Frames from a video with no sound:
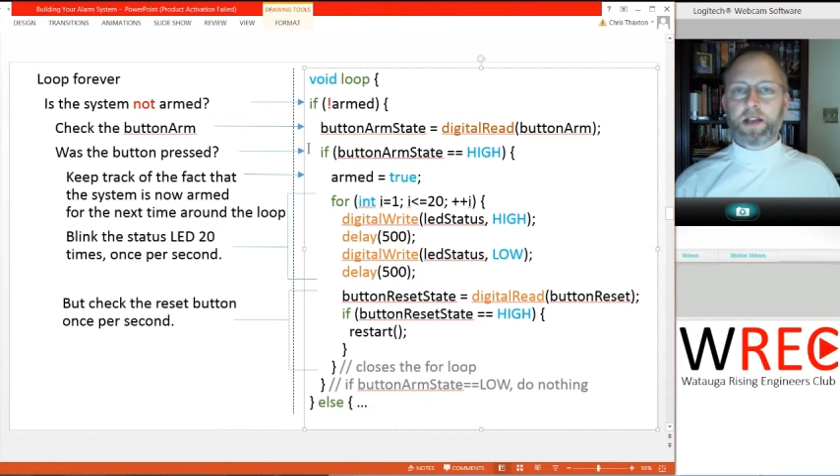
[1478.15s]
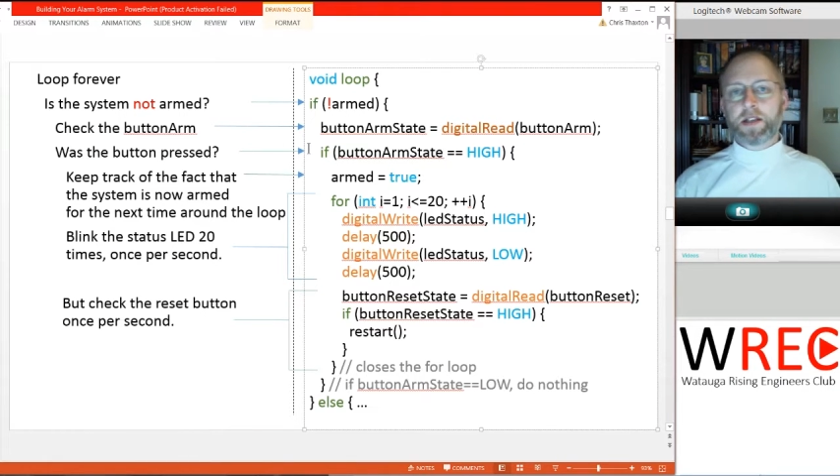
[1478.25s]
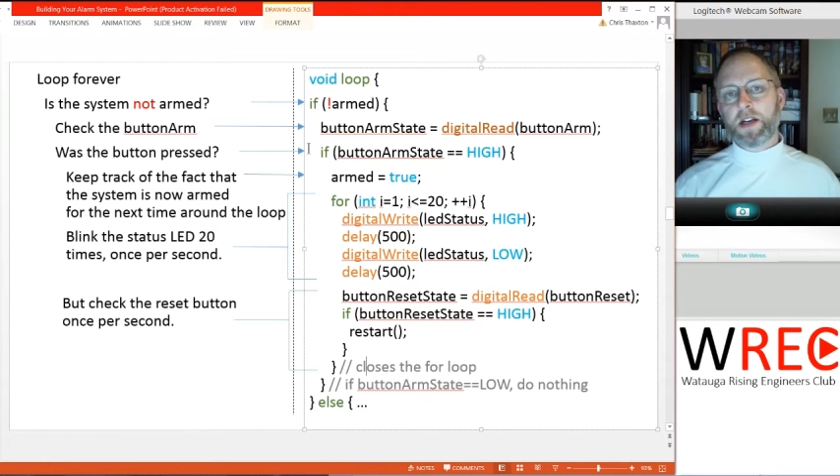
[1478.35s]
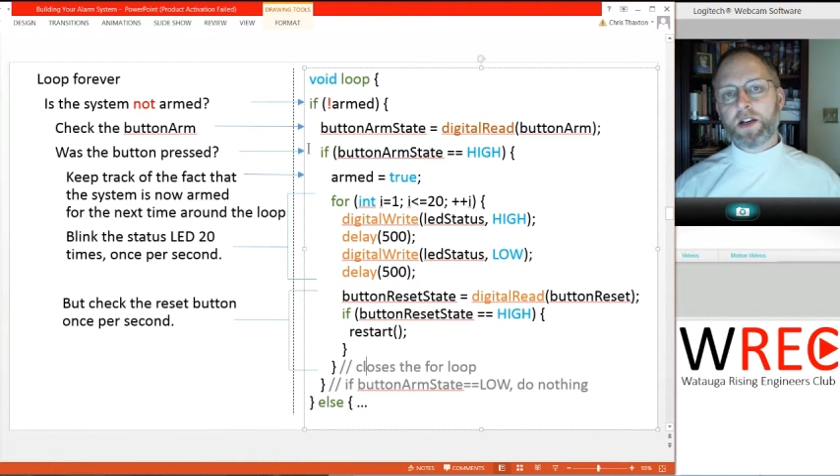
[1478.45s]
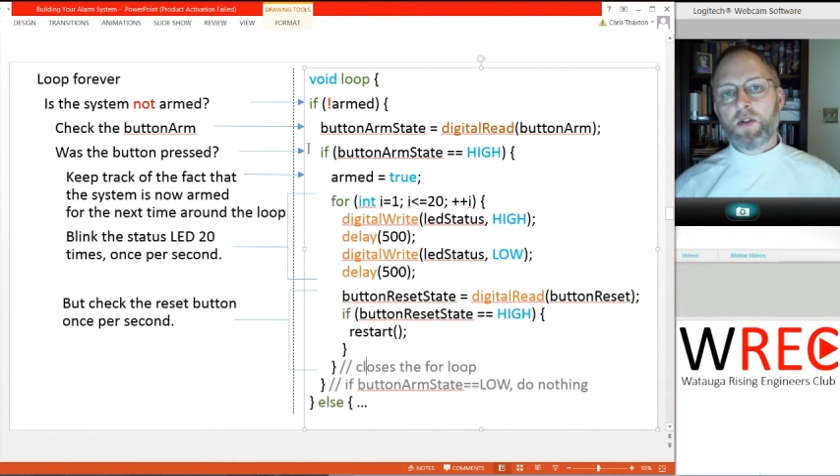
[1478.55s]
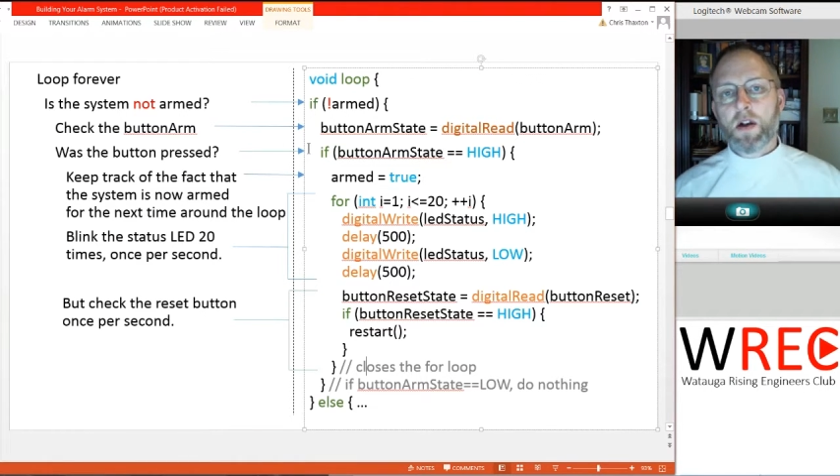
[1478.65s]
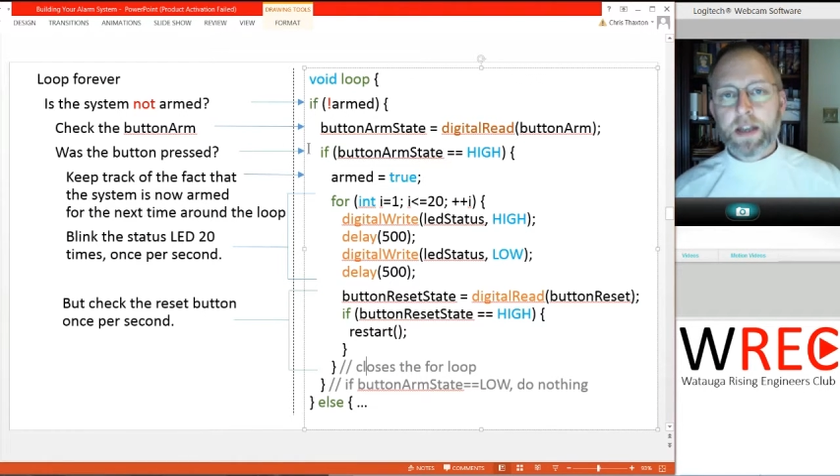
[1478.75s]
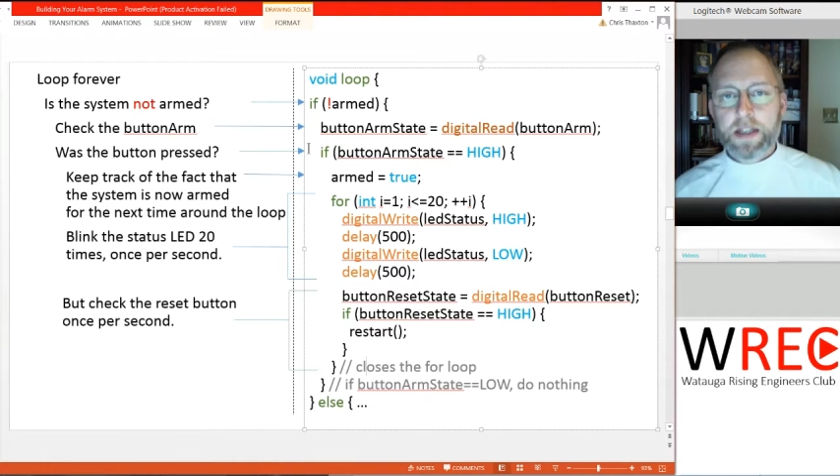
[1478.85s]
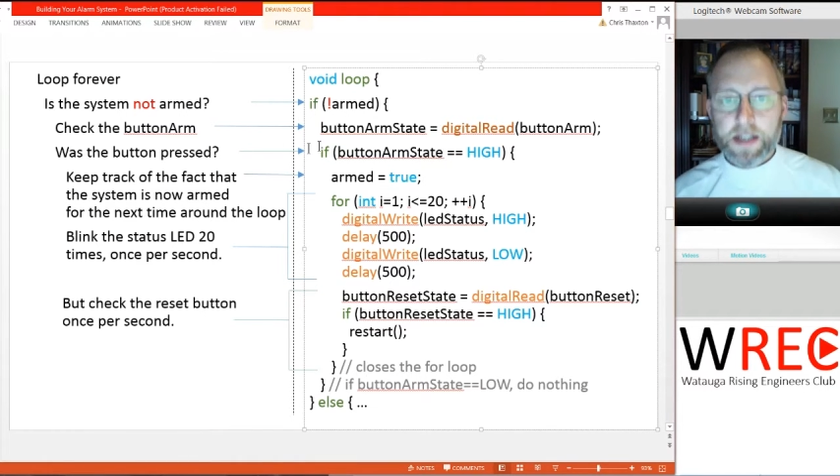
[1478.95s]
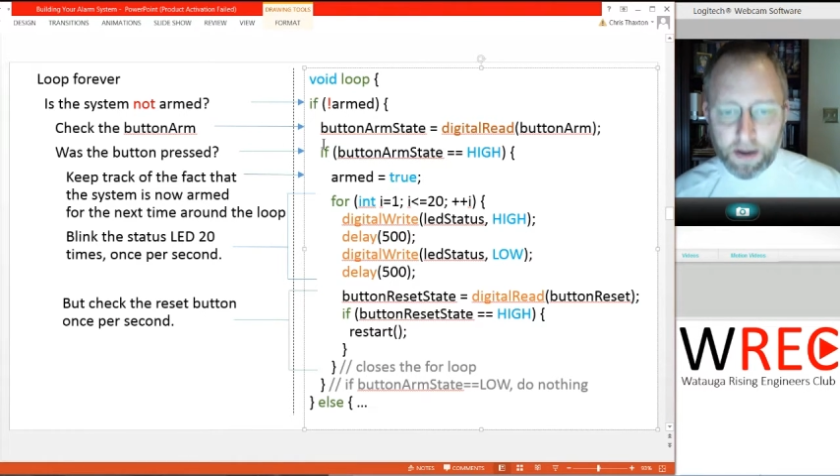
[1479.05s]
it's going to do all
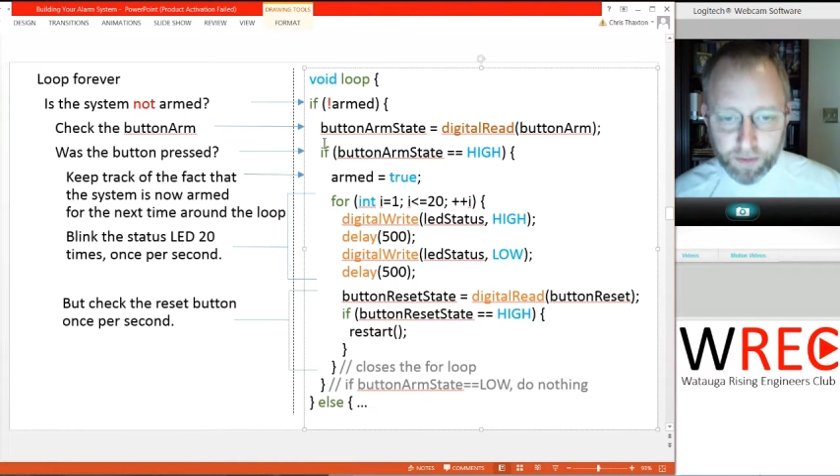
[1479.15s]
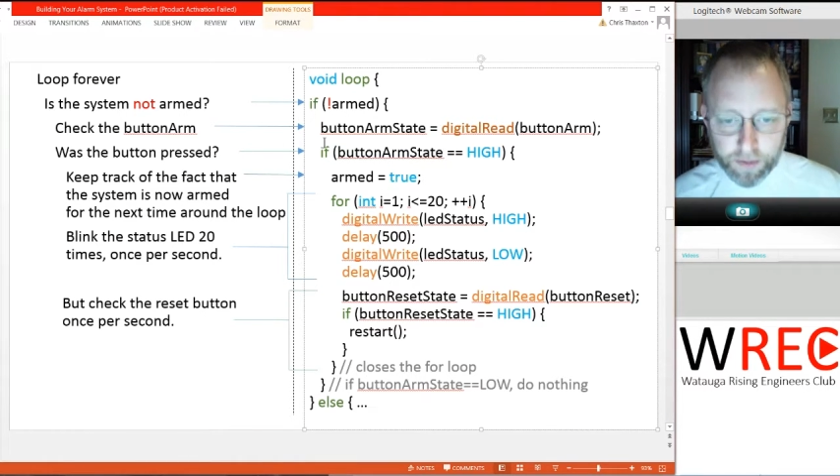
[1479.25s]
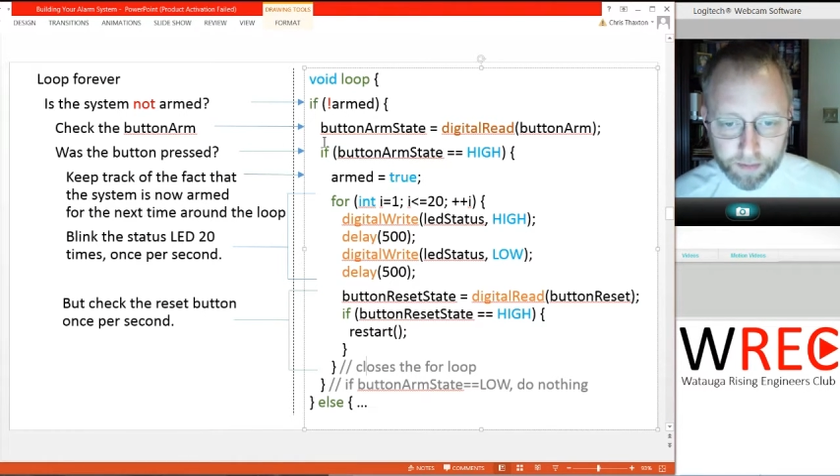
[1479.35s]
this stuff.